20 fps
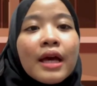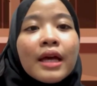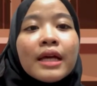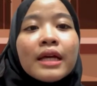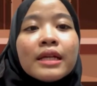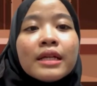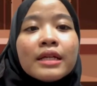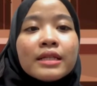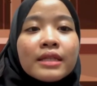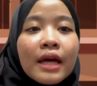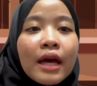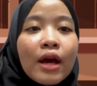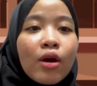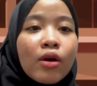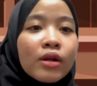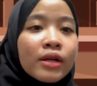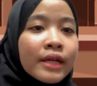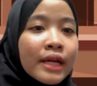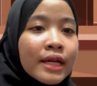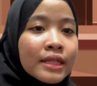It decides
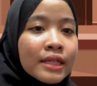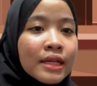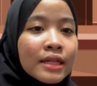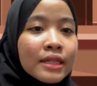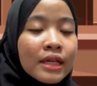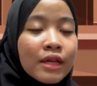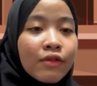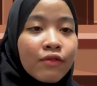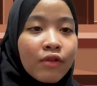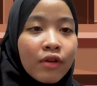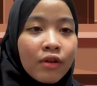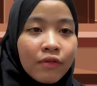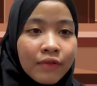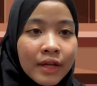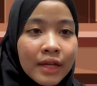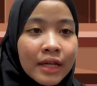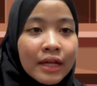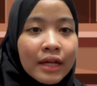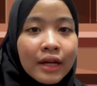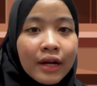all cases
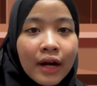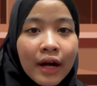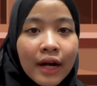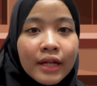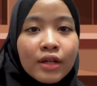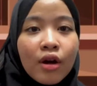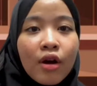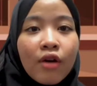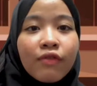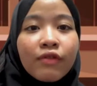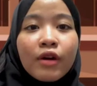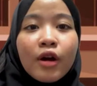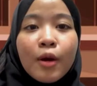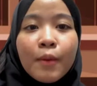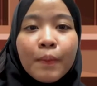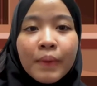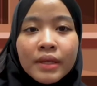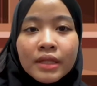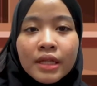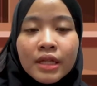involving grant of
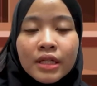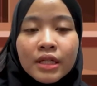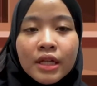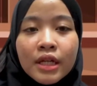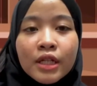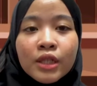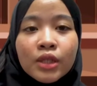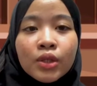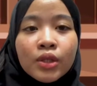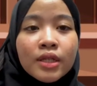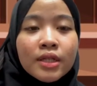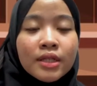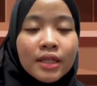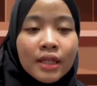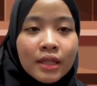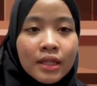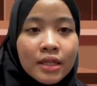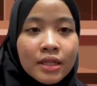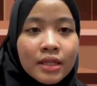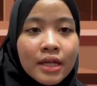compensation to the
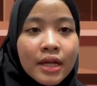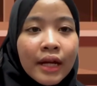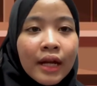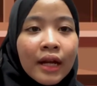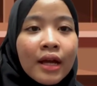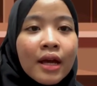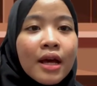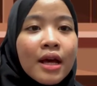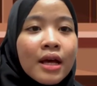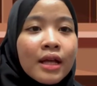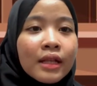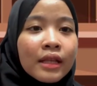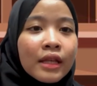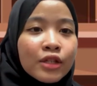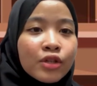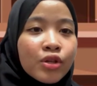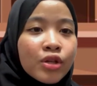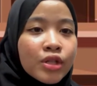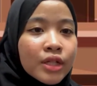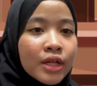citizen.
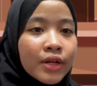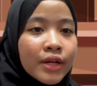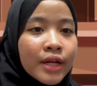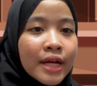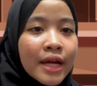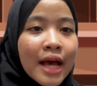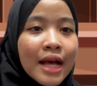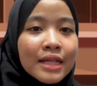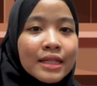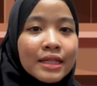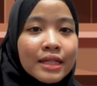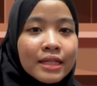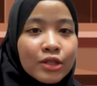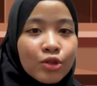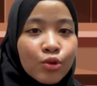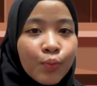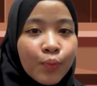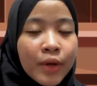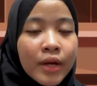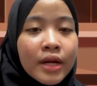The judiciary has the
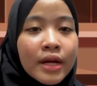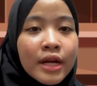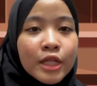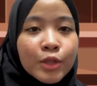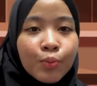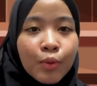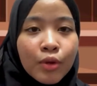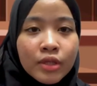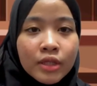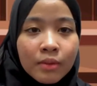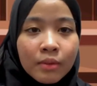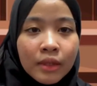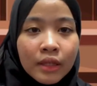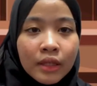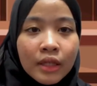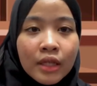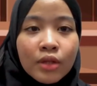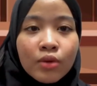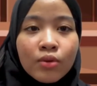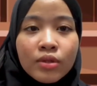supreme
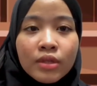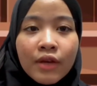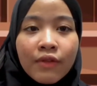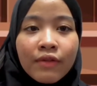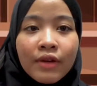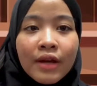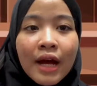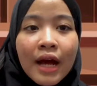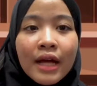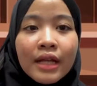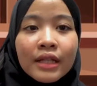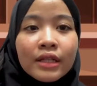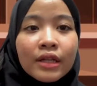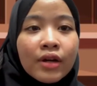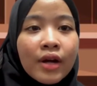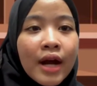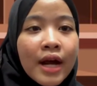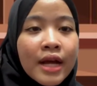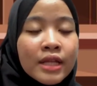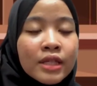responsibility to safeguard the
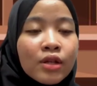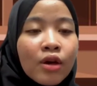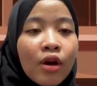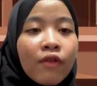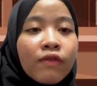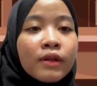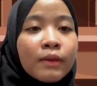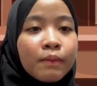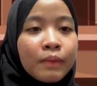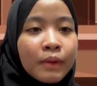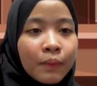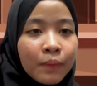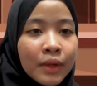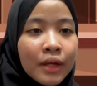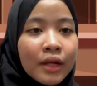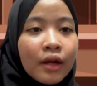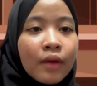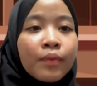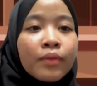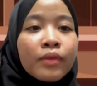rights of the people.